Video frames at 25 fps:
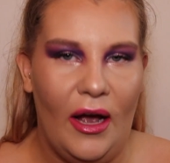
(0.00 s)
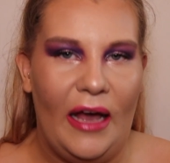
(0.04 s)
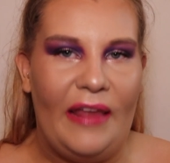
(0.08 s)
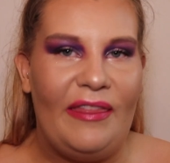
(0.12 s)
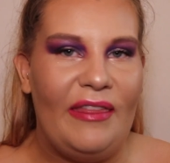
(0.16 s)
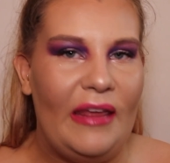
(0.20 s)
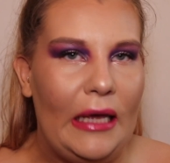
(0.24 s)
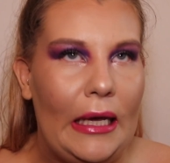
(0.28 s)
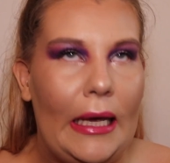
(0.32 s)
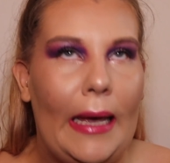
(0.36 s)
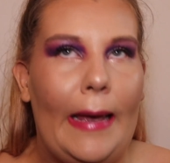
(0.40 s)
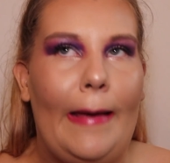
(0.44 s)
I
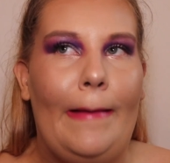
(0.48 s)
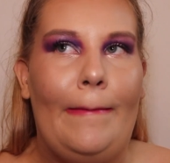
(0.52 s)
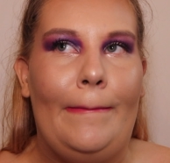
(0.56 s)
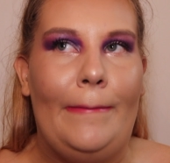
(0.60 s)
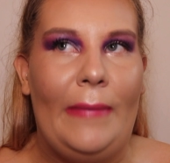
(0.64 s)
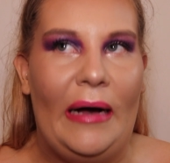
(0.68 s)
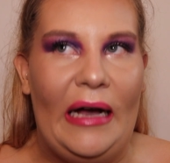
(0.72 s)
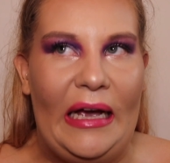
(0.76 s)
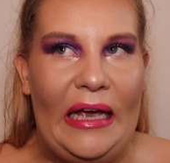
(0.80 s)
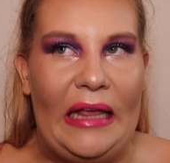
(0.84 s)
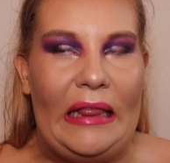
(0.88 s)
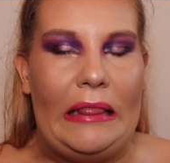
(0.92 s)
think, in
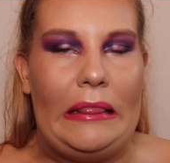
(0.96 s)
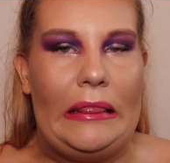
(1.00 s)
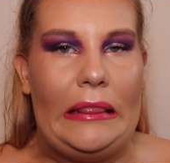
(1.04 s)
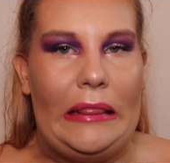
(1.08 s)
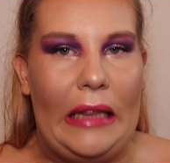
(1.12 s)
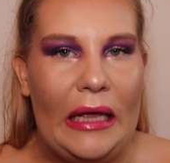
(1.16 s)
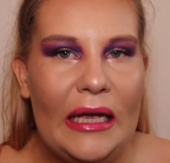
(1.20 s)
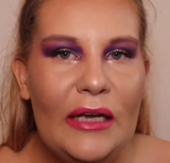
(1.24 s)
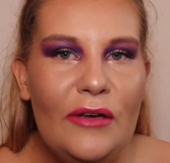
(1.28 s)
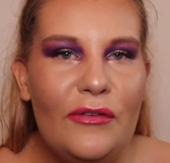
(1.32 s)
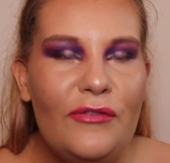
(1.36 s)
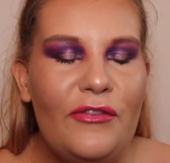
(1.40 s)
my
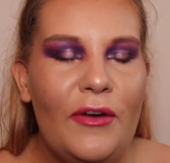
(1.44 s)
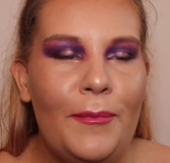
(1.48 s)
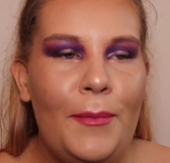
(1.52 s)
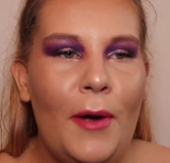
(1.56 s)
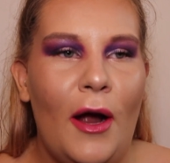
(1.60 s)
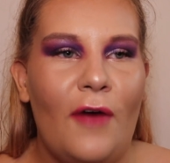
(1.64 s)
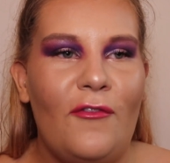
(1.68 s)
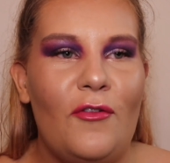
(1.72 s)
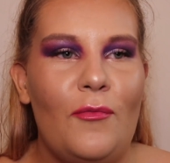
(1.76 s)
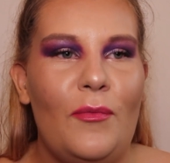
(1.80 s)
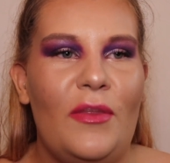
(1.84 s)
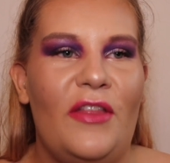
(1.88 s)
life,
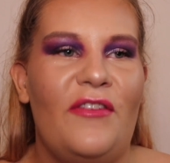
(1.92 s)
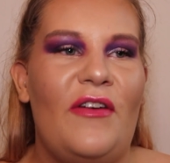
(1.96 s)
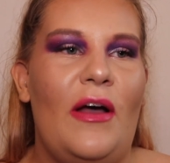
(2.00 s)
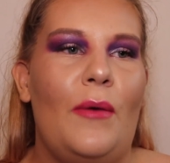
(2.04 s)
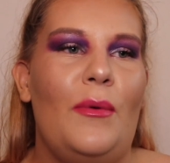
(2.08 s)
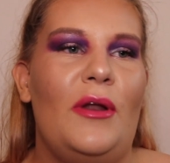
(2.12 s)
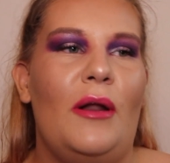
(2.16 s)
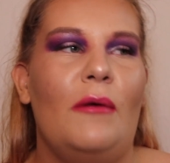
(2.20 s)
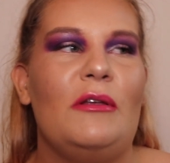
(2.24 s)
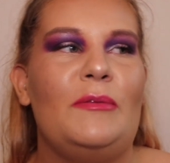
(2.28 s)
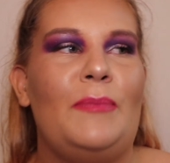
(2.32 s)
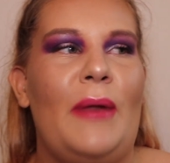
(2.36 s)
apart from the
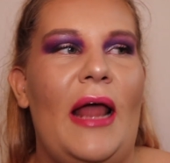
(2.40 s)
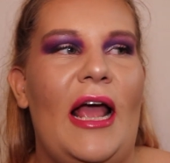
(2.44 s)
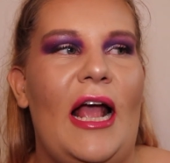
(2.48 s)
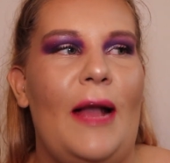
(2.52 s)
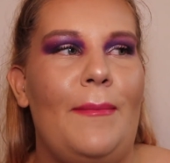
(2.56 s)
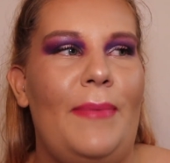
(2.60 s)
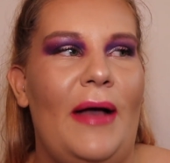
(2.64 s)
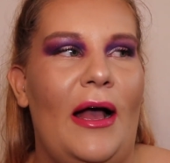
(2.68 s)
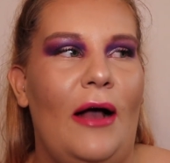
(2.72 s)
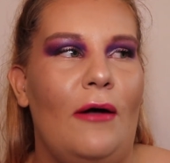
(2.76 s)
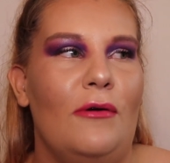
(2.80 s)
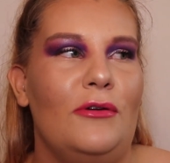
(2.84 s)
fact when I was playing
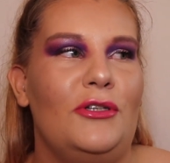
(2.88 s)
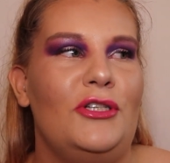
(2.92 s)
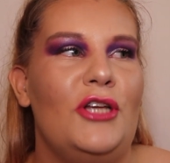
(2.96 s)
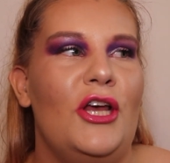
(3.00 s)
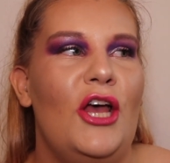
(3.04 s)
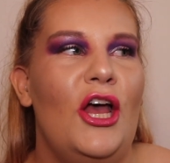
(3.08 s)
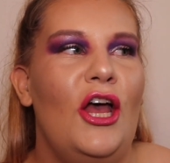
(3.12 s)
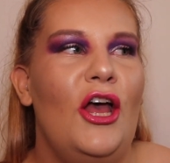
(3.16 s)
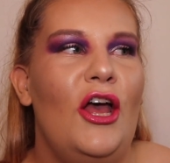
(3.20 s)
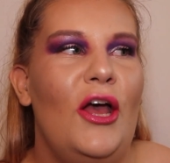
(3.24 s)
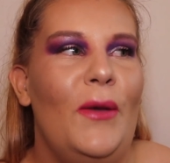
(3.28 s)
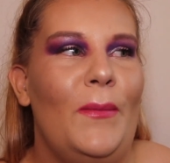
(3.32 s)
about
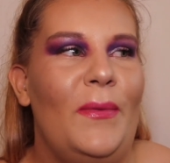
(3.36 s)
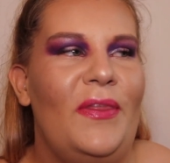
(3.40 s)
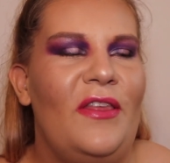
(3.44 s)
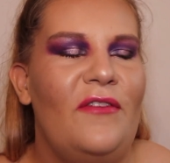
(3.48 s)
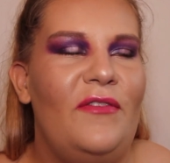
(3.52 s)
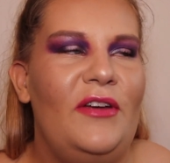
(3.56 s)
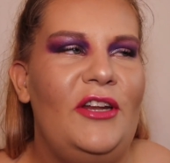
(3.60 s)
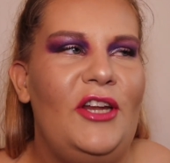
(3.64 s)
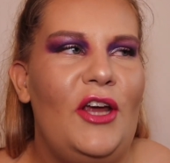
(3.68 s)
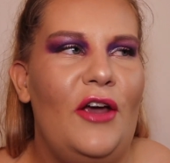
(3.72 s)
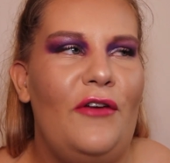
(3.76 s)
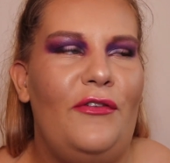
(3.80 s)
the
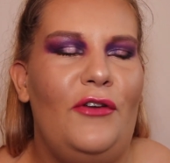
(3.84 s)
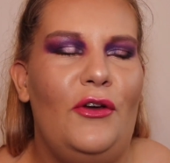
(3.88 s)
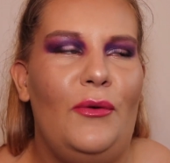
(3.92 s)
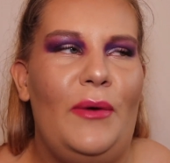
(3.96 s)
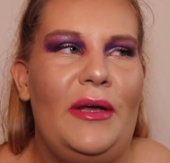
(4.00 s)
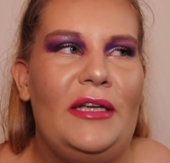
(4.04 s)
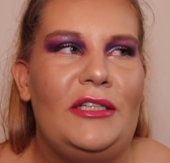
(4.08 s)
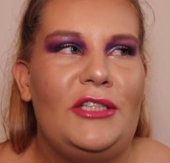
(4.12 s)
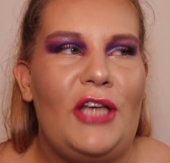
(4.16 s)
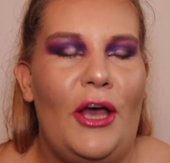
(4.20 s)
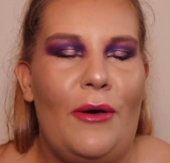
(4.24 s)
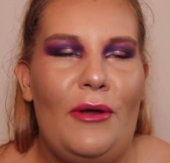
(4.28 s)
video a few
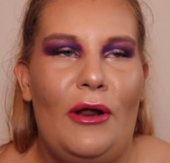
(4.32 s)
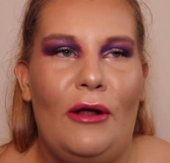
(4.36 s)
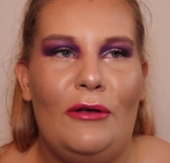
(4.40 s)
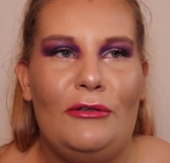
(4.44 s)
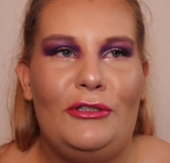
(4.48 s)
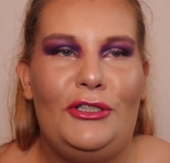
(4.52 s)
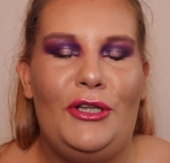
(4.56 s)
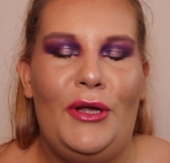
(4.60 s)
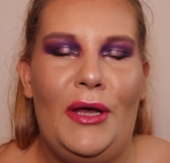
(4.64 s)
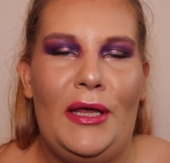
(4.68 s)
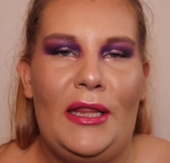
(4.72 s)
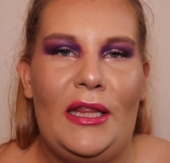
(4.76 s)
weeks ago and I
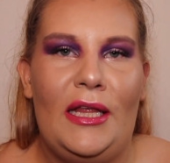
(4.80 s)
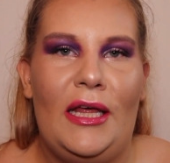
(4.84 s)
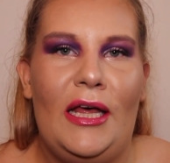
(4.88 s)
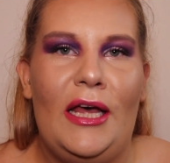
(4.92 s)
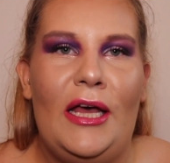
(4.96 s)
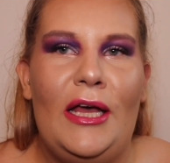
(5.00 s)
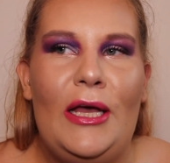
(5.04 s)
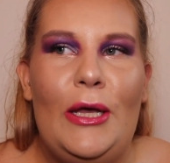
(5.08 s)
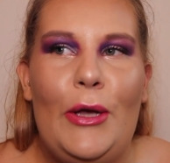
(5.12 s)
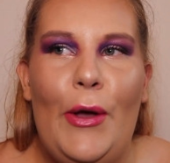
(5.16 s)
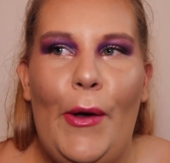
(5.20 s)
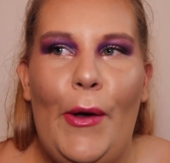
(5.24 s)
was doing the